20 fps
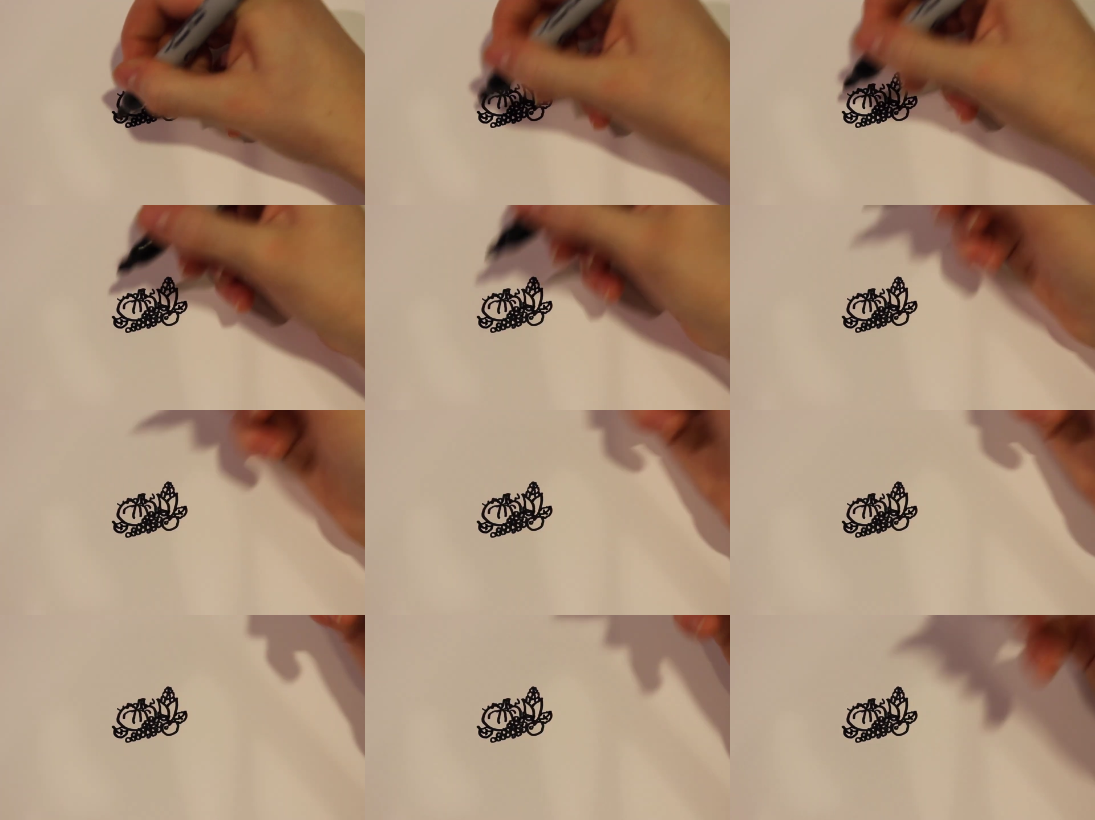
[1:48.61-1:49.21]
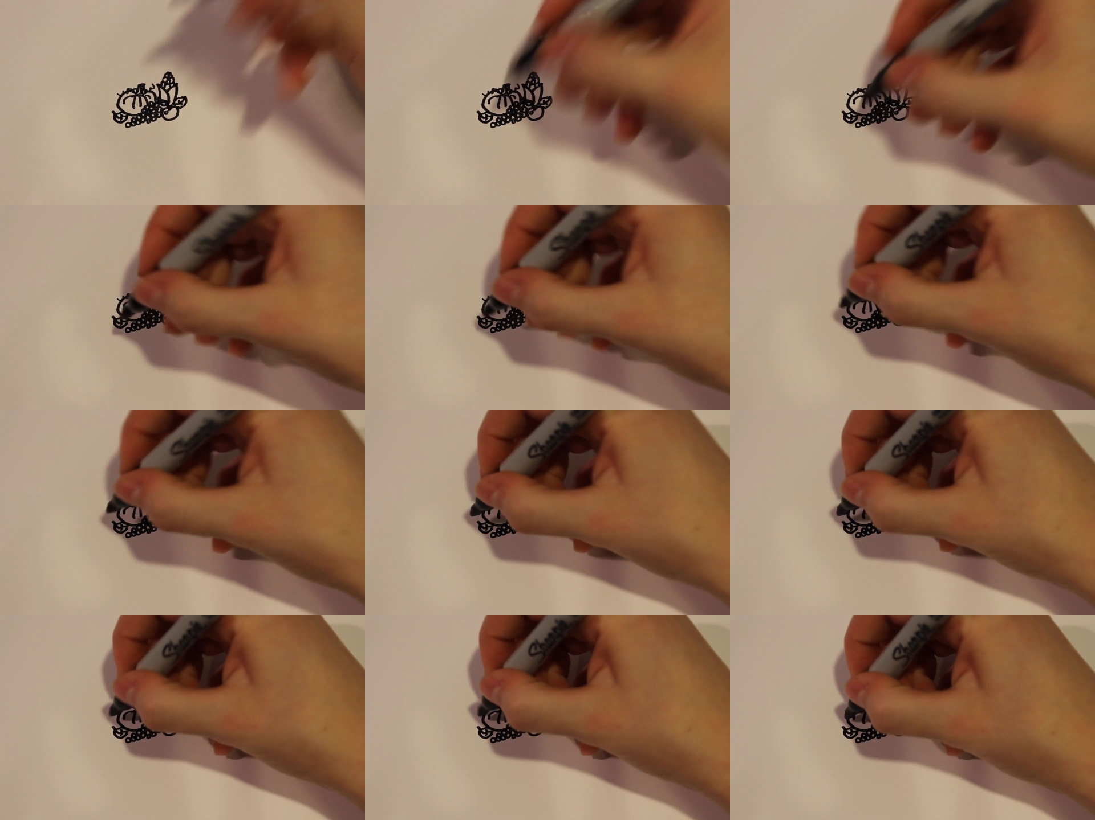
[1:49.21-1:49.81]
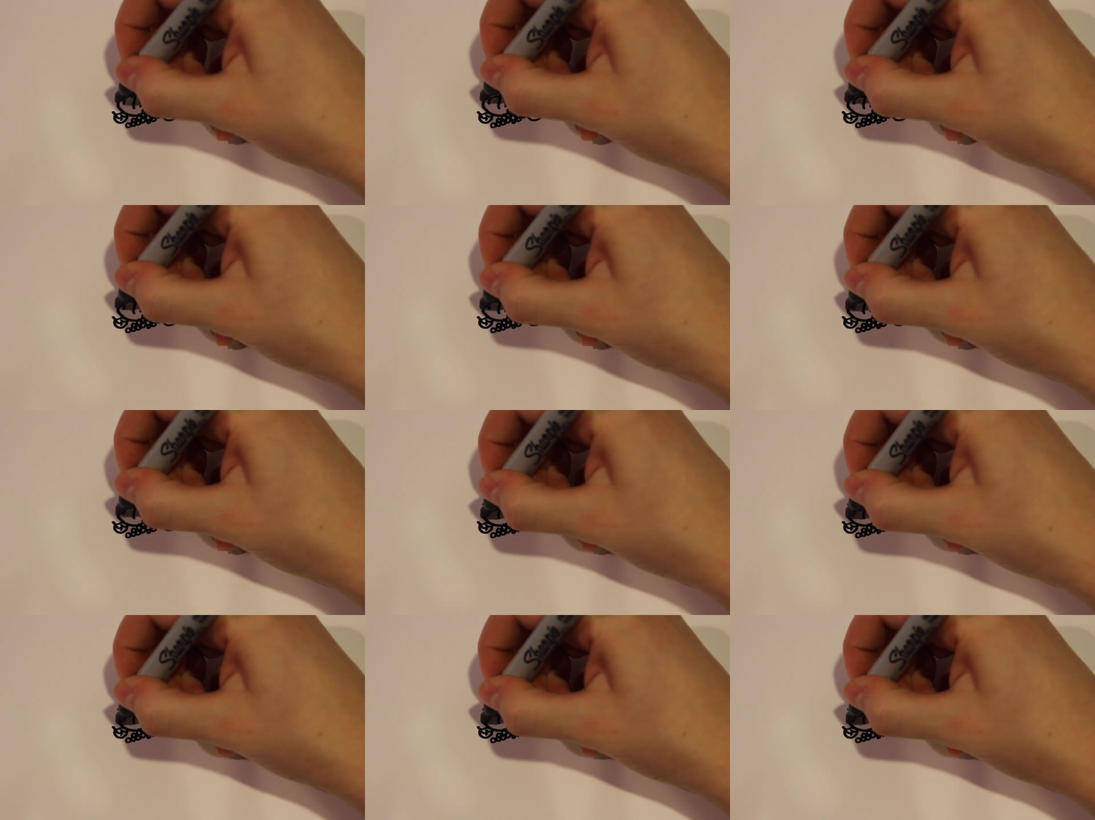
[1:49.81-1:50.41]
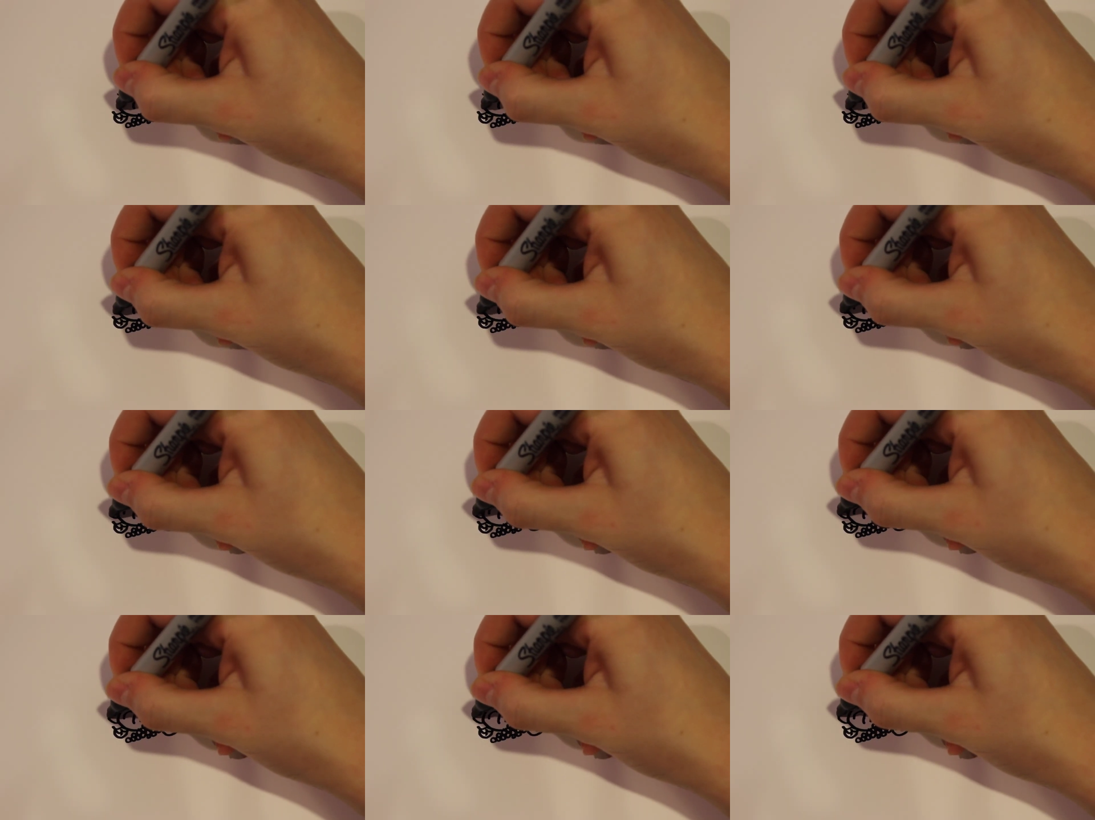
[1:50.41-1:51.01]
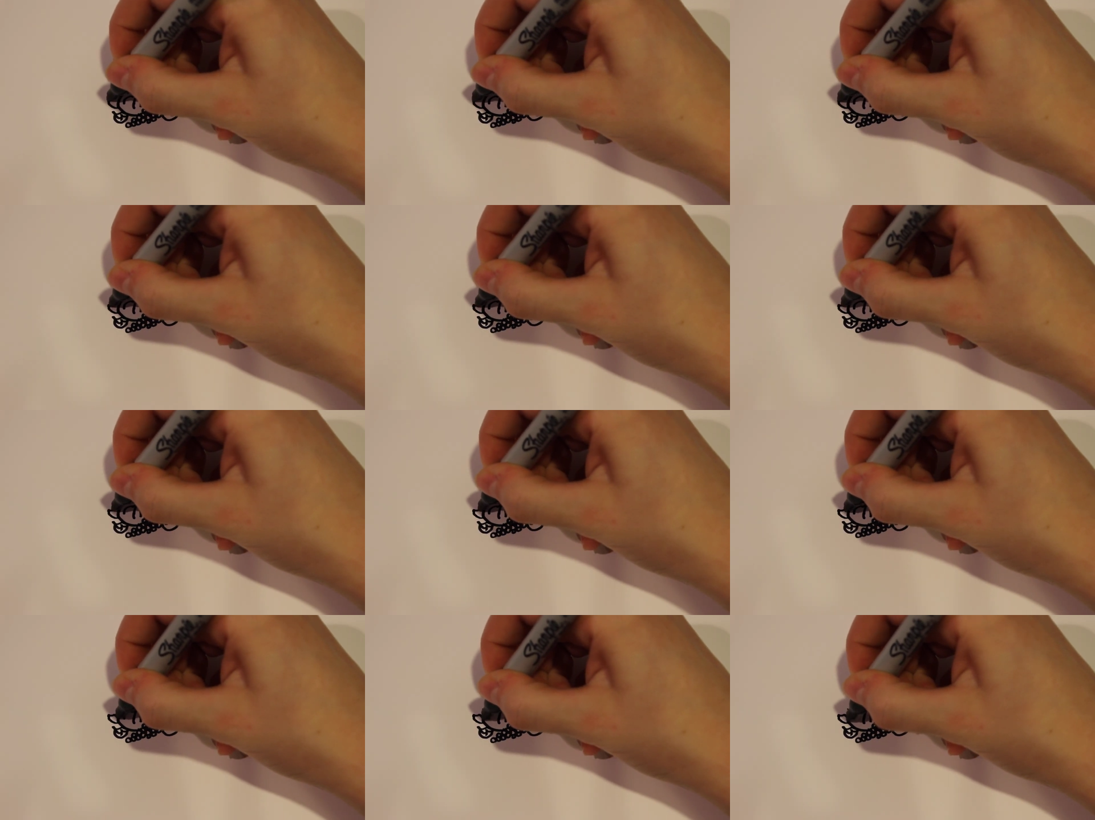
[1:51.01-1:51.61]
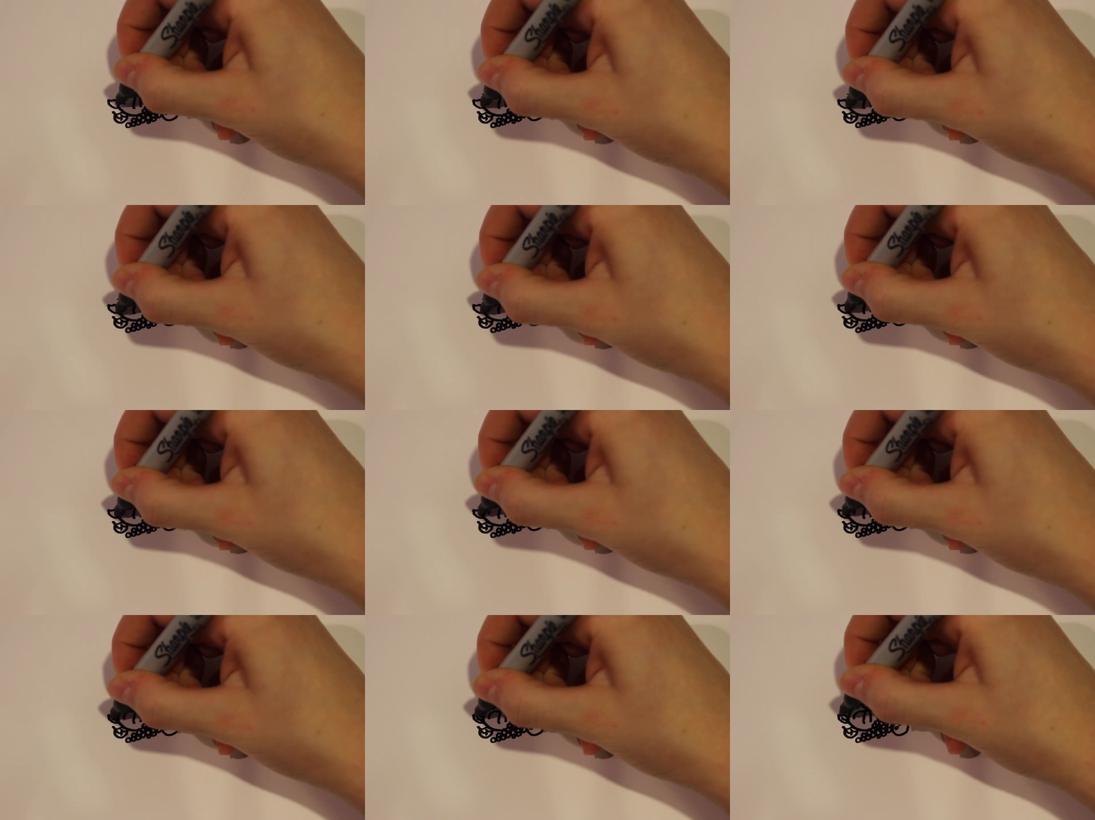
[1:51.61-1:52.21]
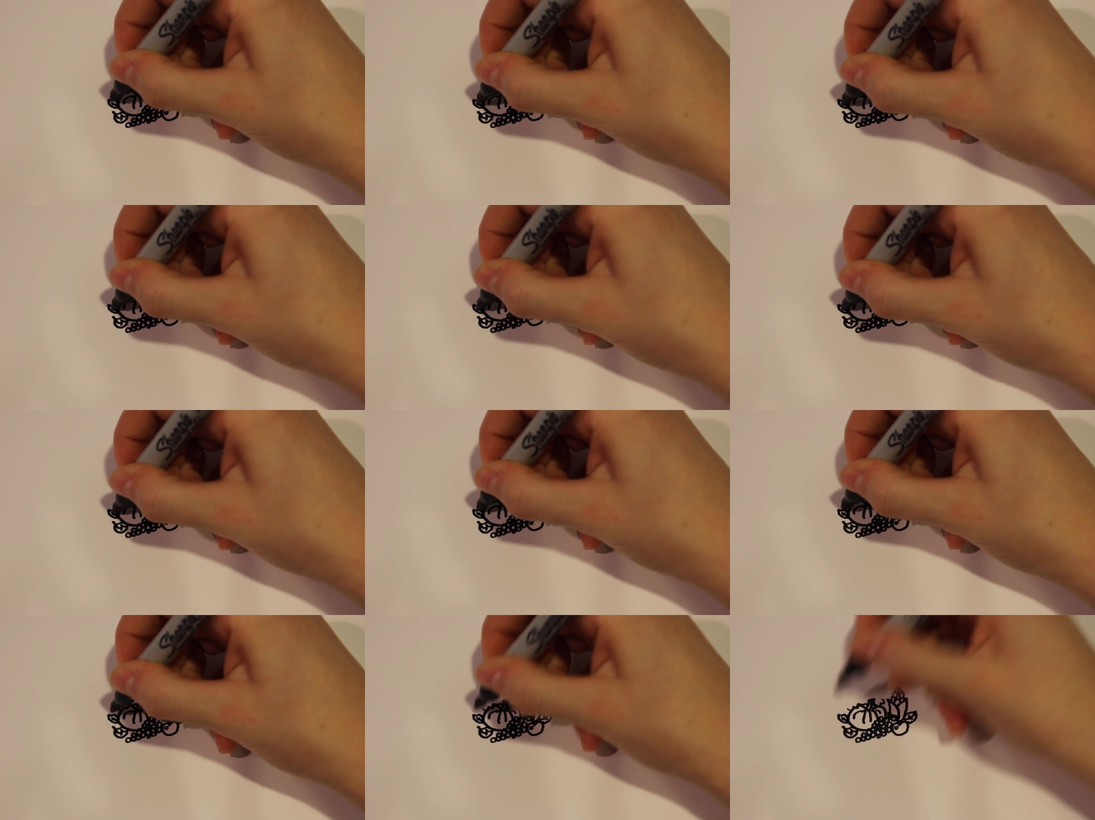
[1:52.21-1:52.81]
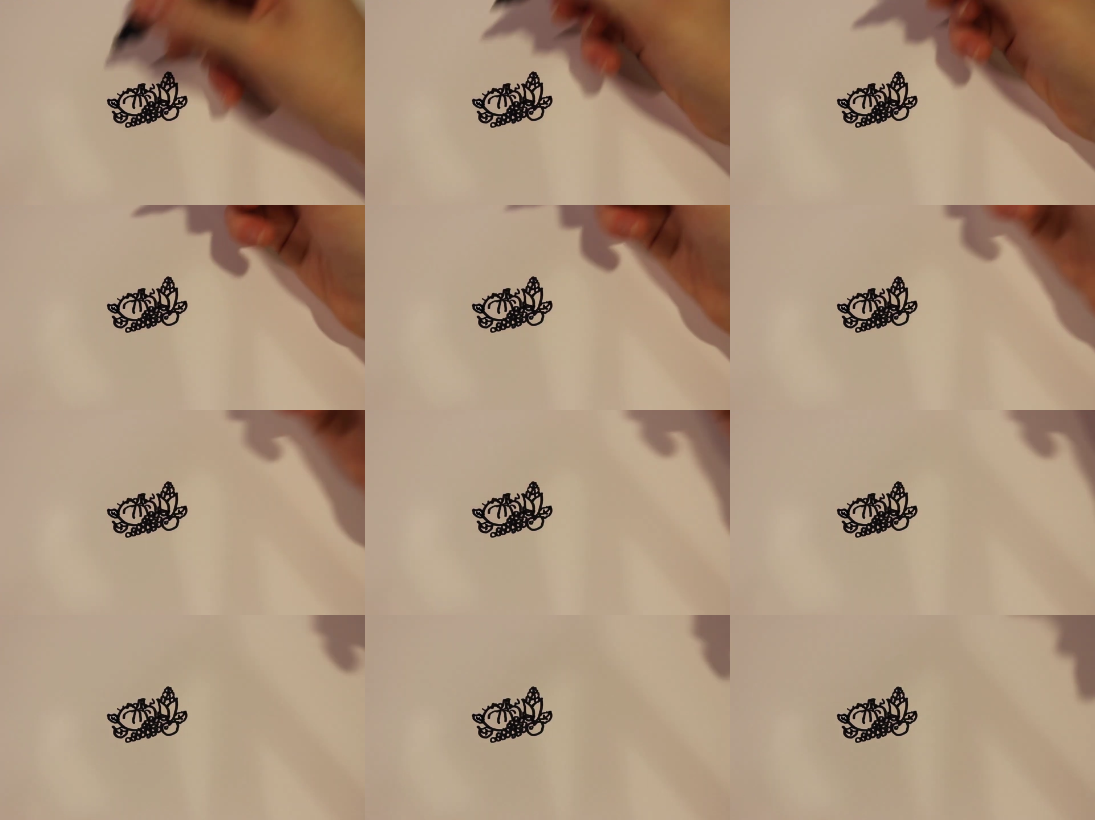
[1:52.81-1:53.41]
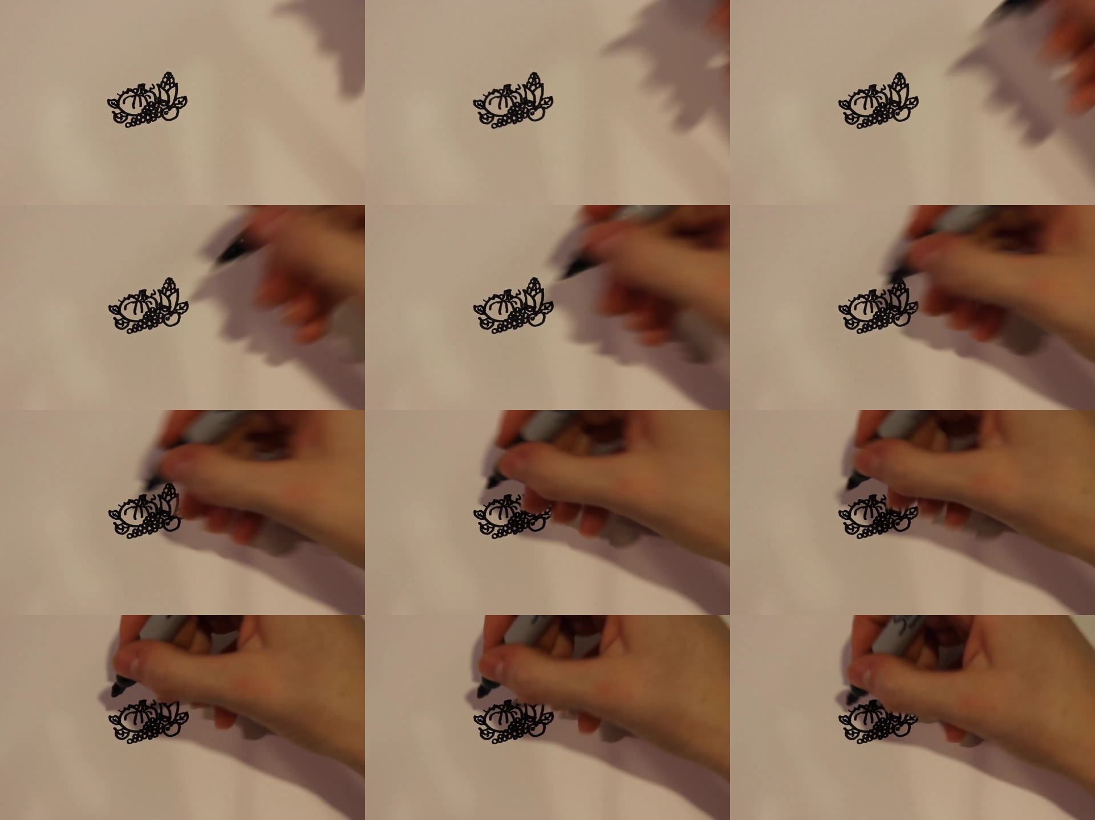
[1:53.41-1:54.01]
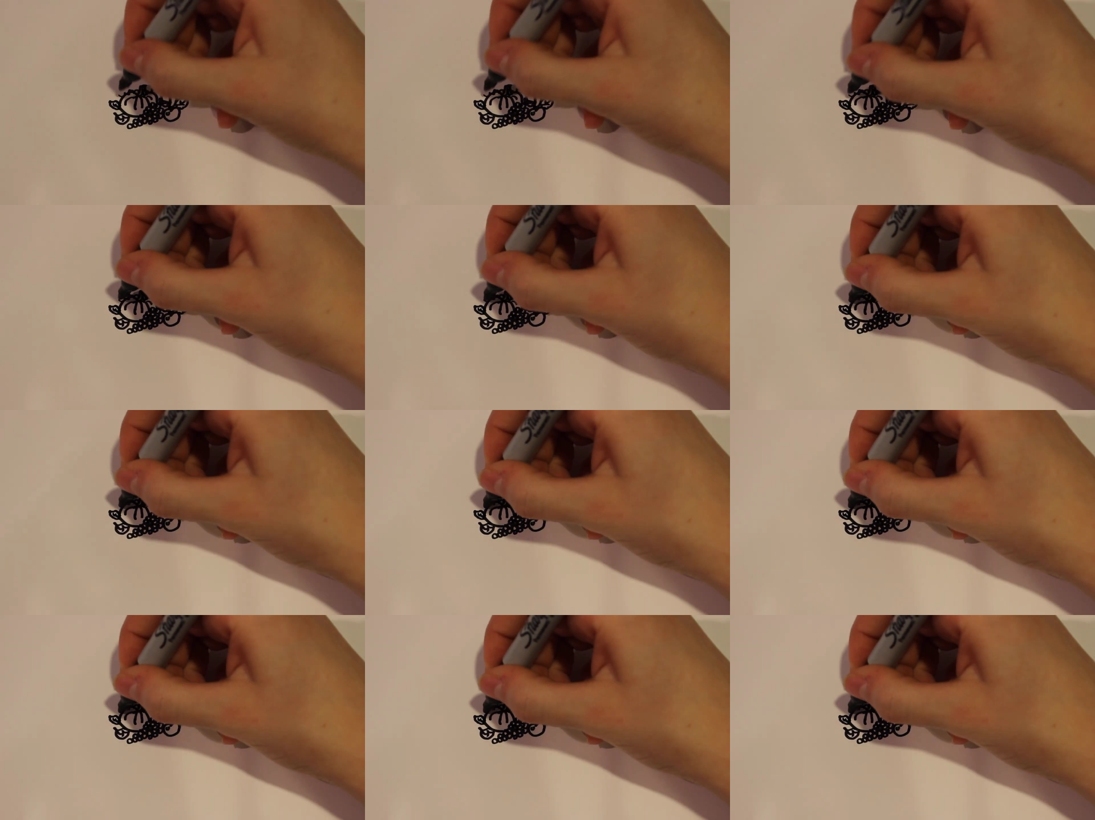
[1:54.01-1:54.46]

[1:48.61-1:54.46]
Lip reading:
No face is visible, so there are no lips to read.